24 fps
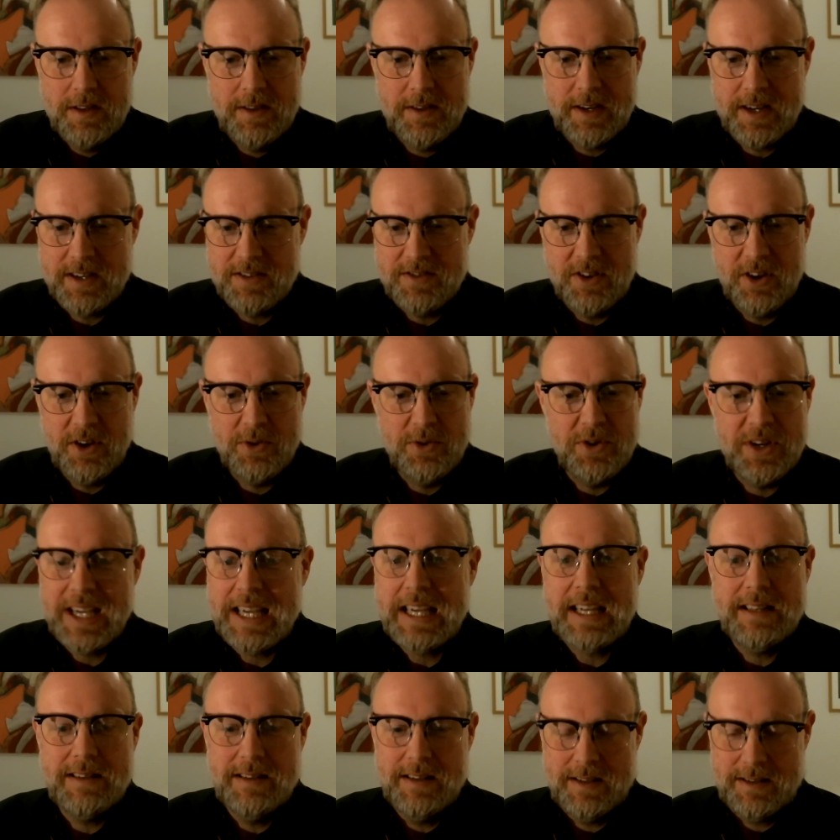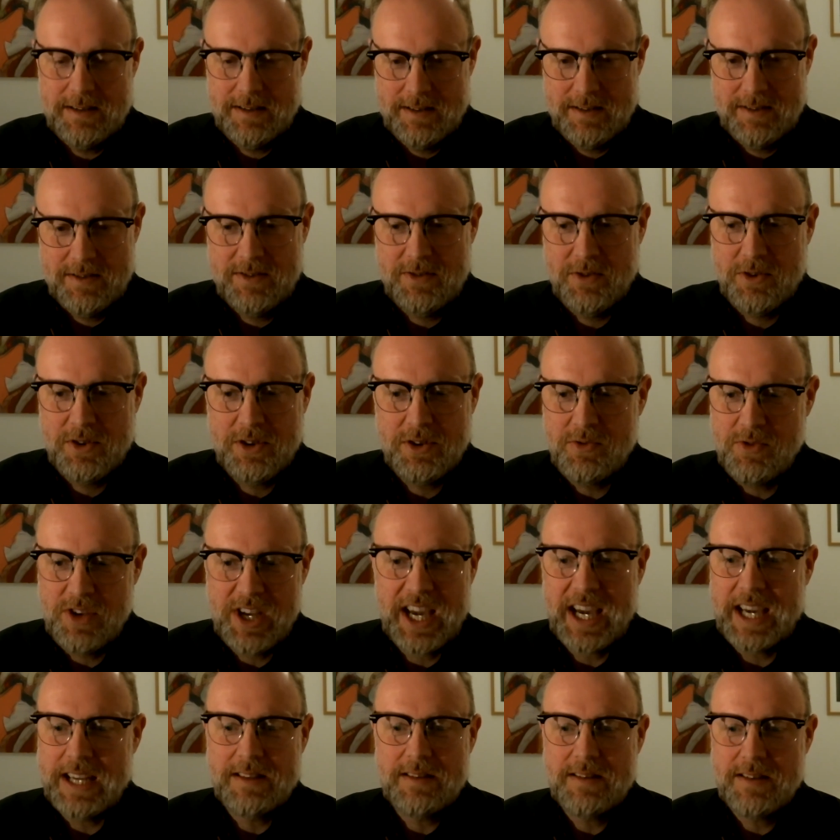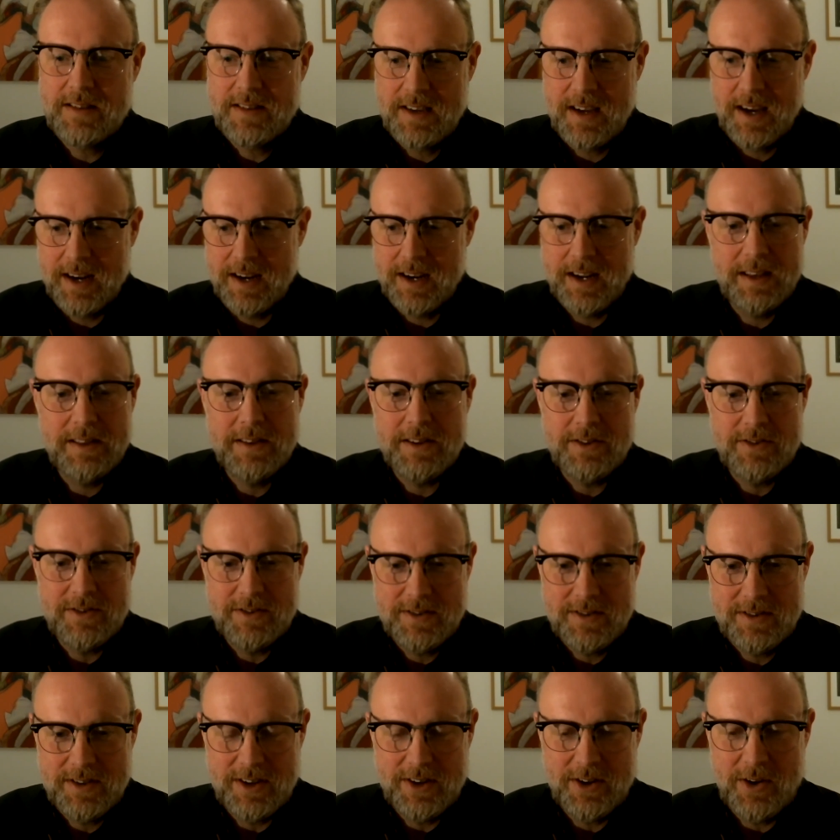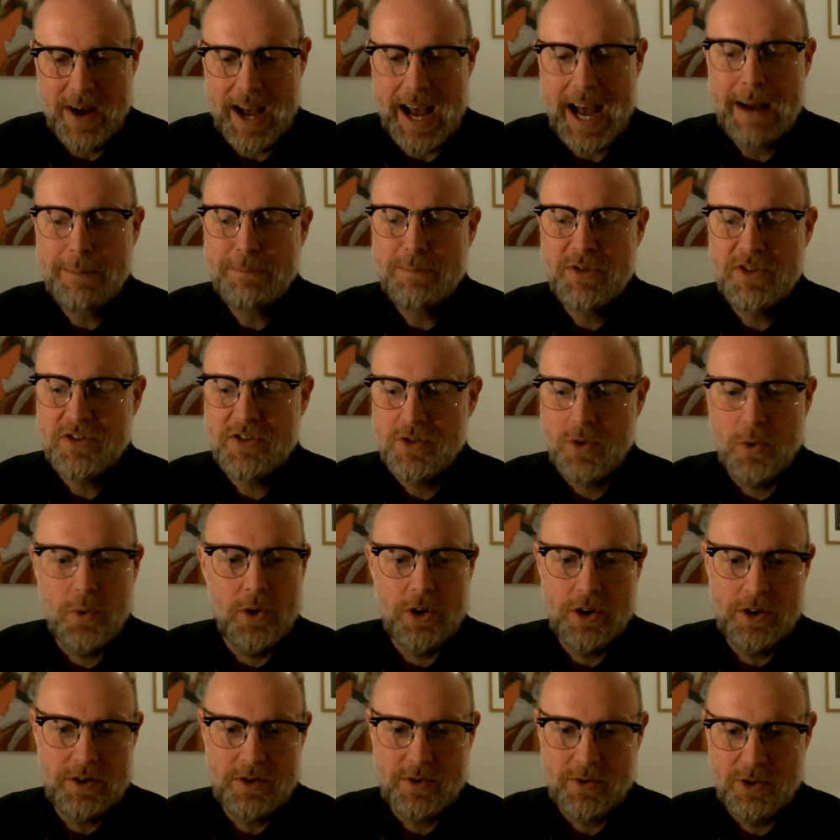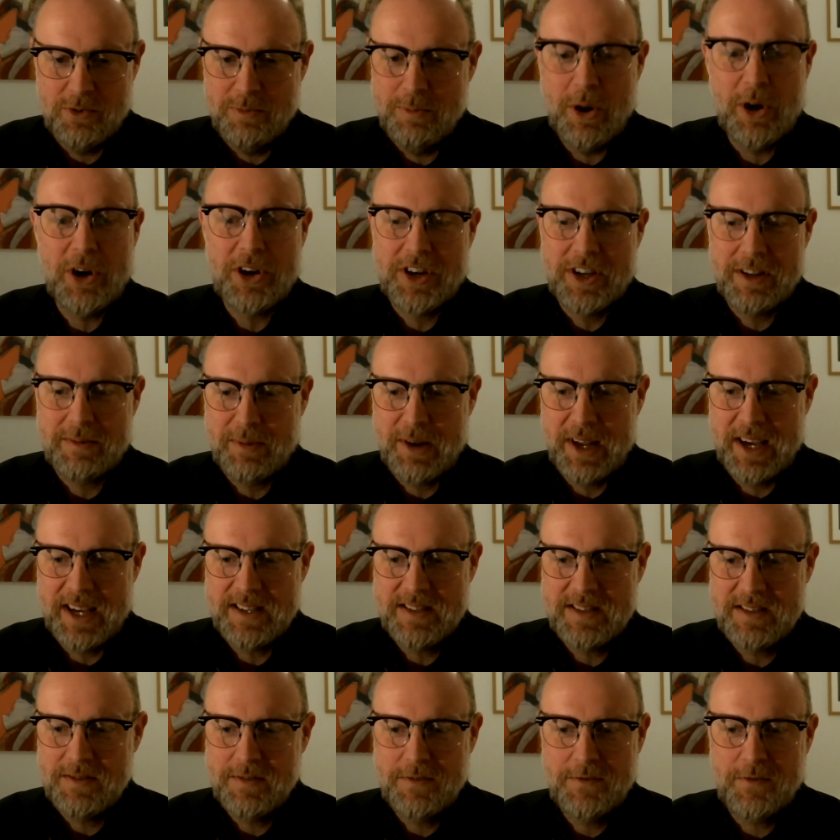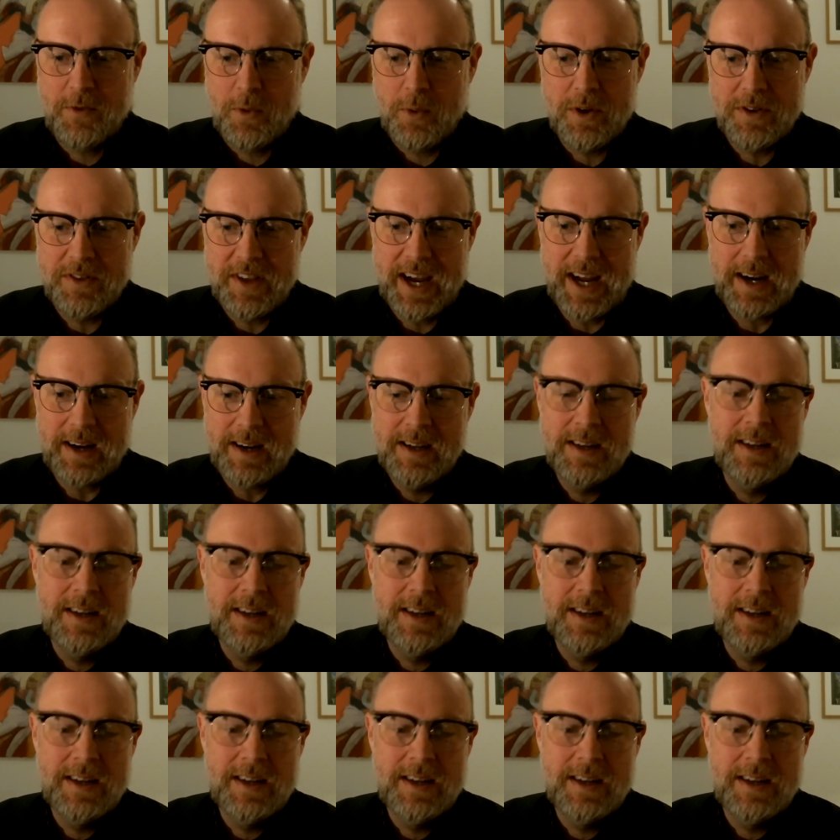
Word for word: There's no need to create another you know app store or marketplace for that